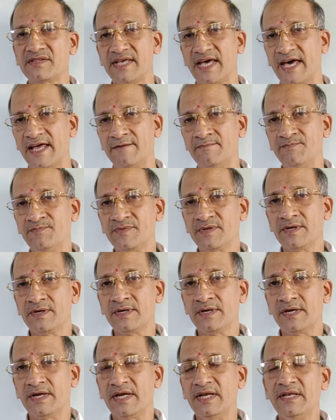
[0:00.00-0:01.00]
is there.
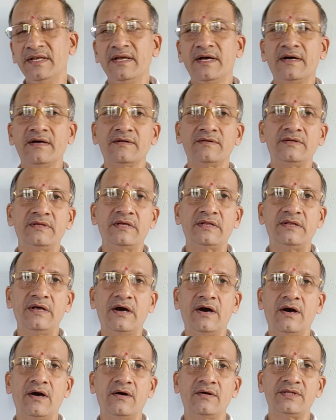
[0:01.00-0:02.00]
In
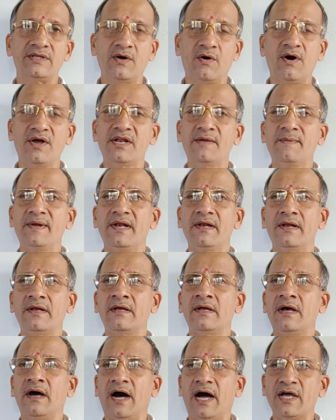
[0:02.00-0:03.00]
the
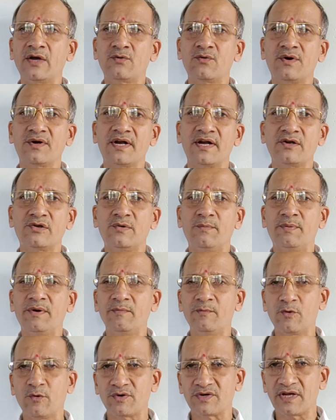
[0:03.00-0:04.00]
Honorable High Court and
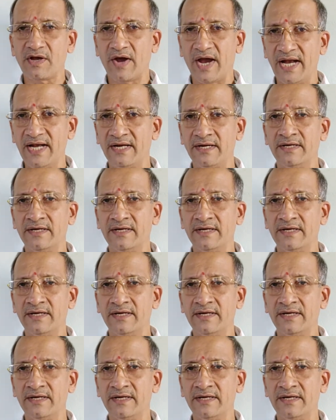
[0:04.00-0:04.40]
Supreme Court has